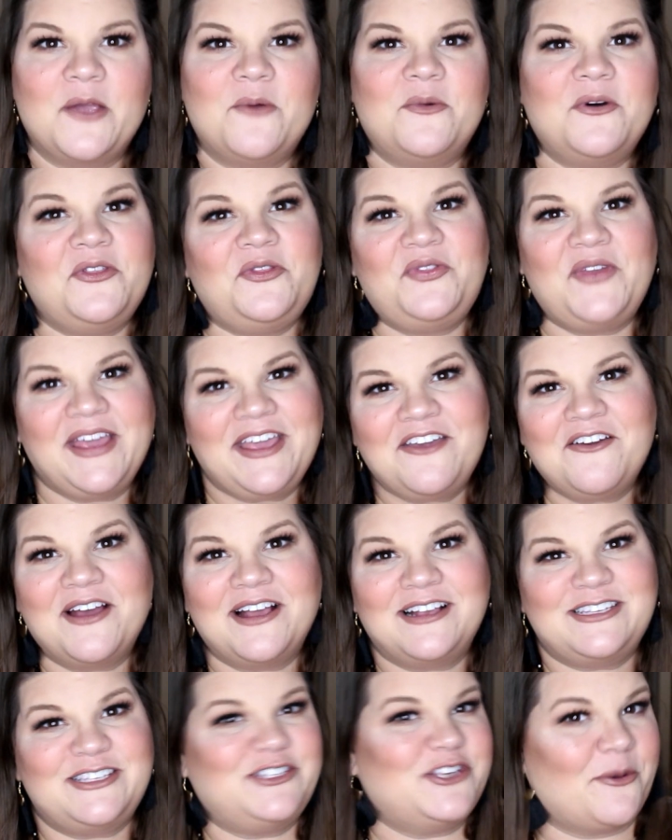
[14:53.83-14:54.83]
Well, thank you
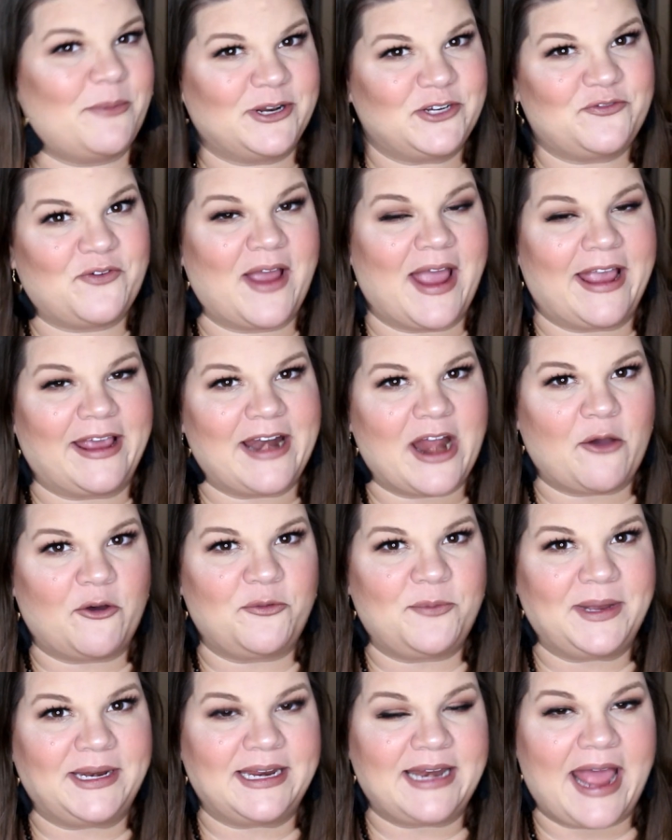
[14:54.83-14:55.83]
guys so much for hanging out
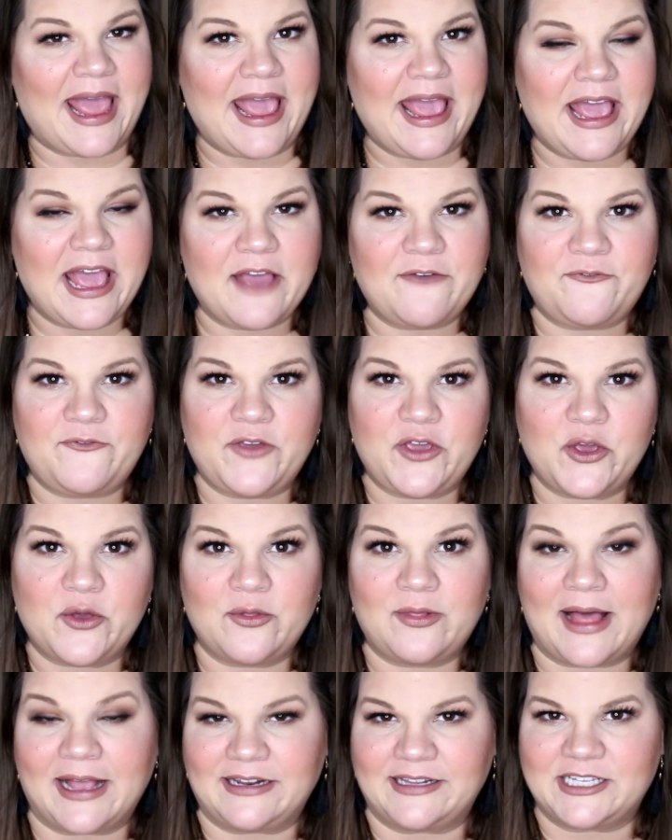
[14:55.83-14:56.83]
with me today. If
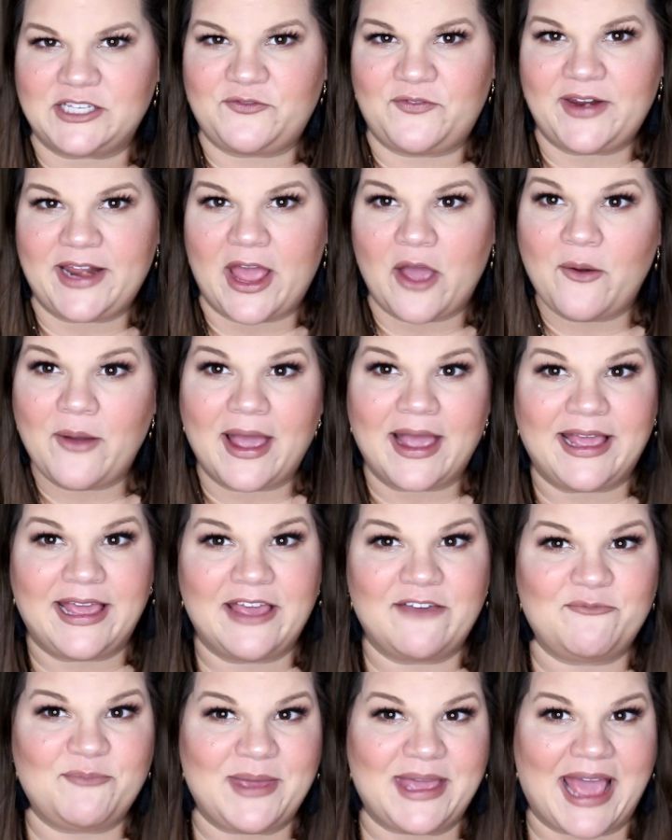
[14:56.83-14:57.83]
you like this video,
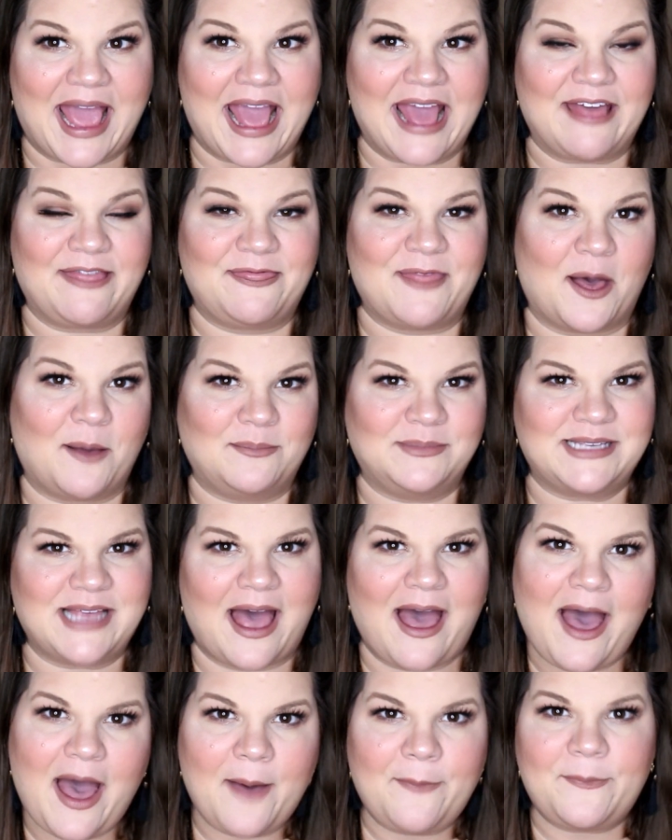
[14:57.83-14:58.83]
give me a thumbs
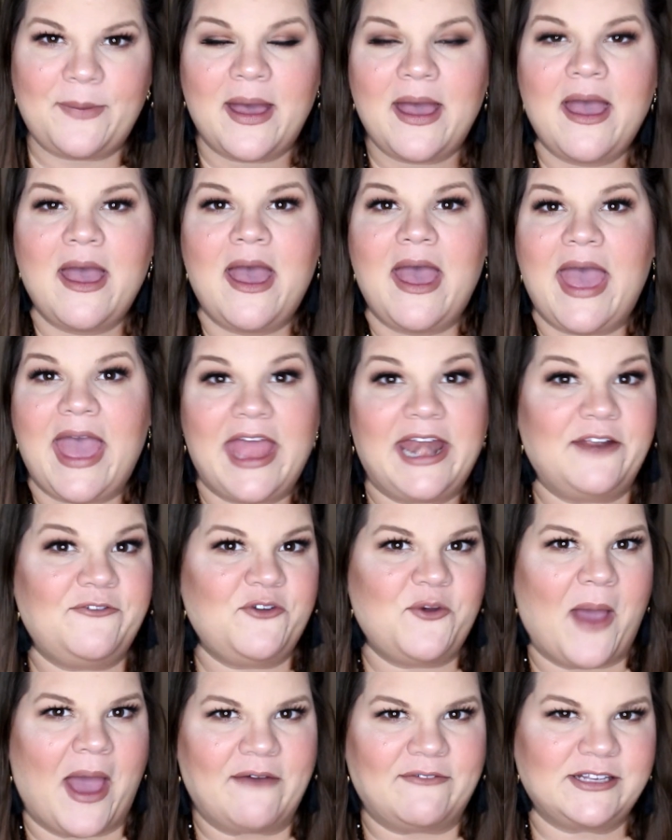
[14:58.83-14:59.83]
up. And if
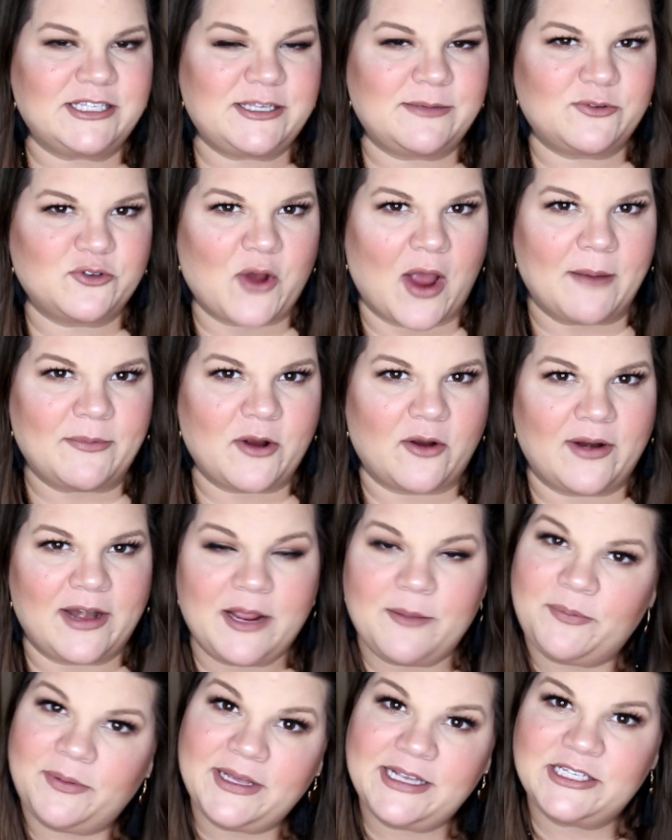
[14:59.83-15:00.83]
you haven't subscribed
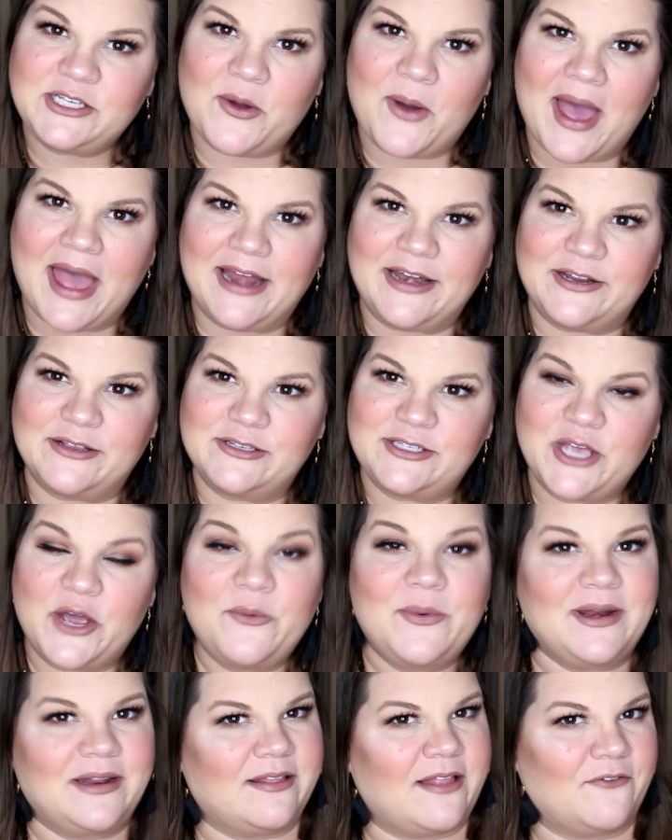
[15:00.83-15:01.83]
already, please go ahead and do so.
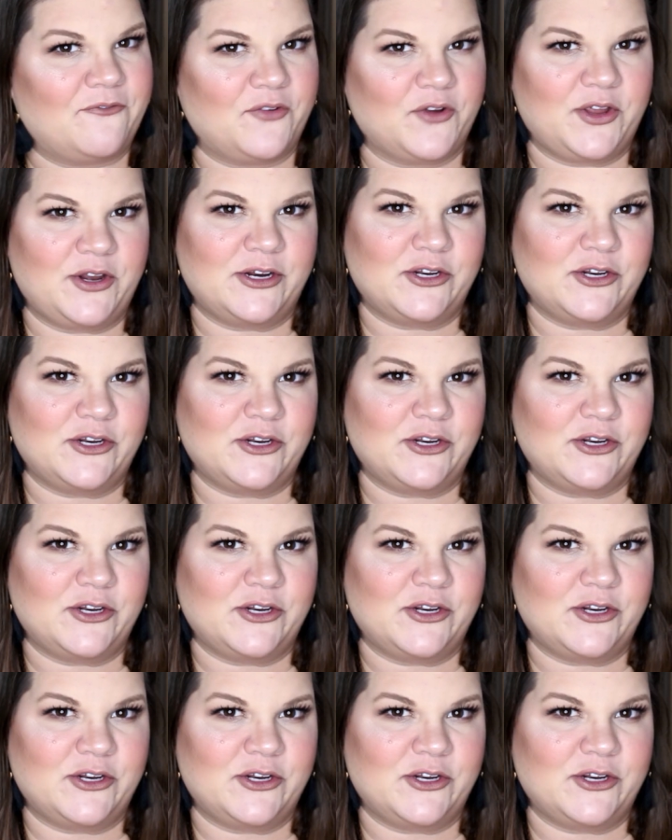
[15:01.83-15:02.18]
We'd love for you